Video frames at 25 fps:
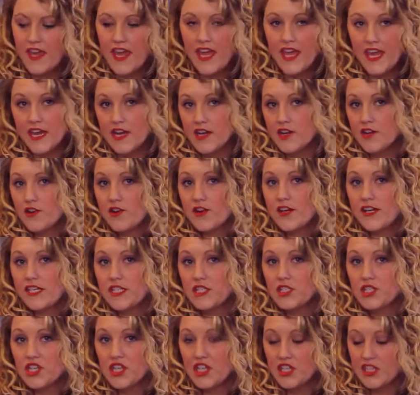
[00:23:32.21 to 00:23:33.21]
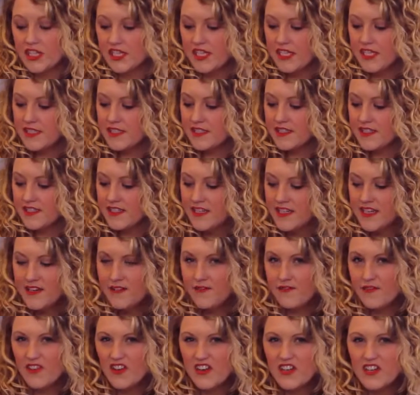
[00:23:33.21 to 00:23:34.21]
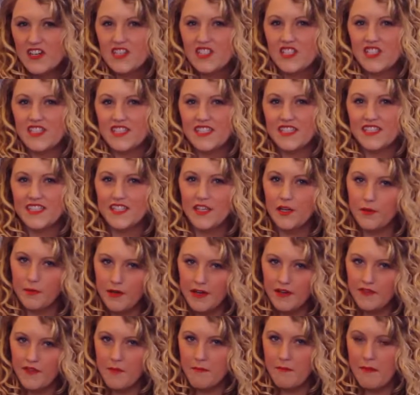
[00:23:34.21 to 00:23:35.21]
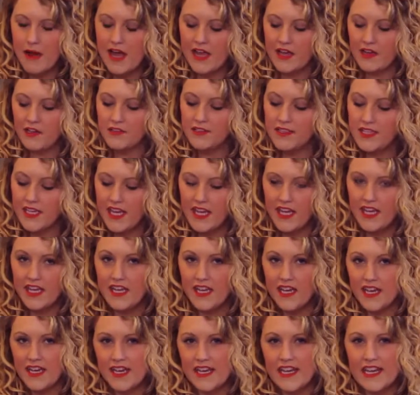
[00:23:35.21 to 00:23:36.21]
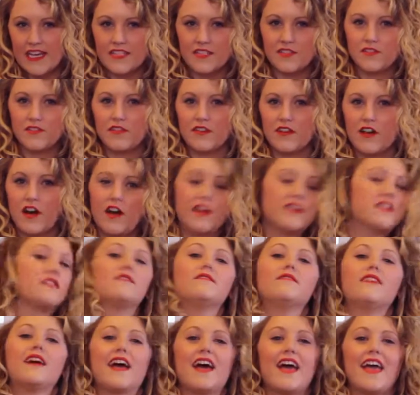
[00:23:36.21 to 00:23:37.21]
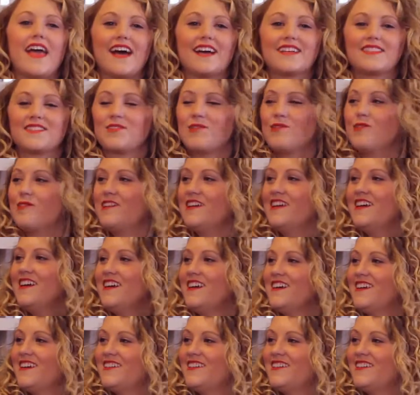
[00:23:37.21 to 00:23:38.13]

Canned green chilies for just a little bit of a mild kick and an asshole.